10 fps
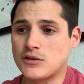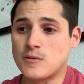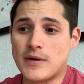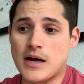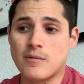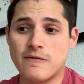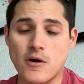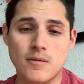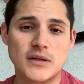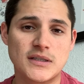to become a
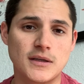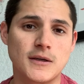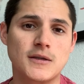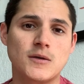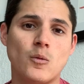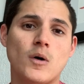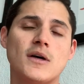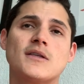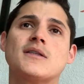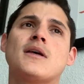pharmacist
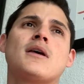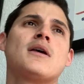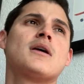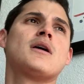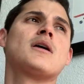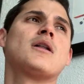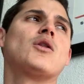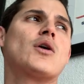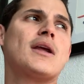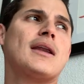was
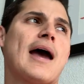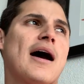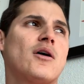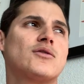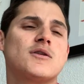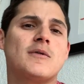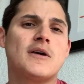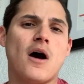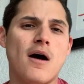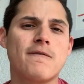learning how to be
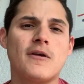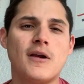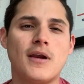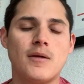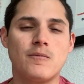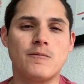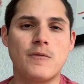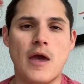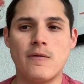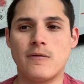confident
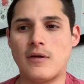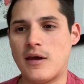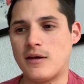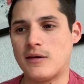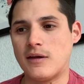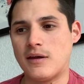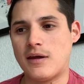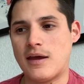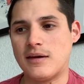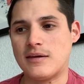
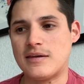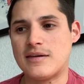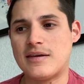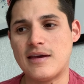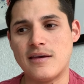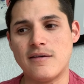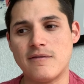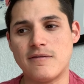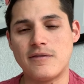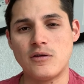and
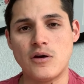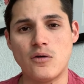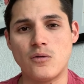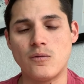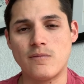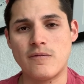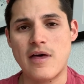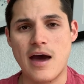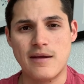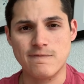give
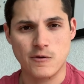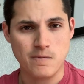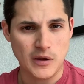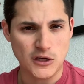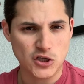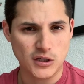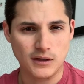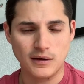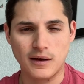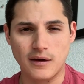that
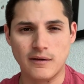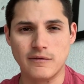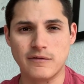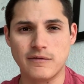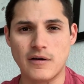information of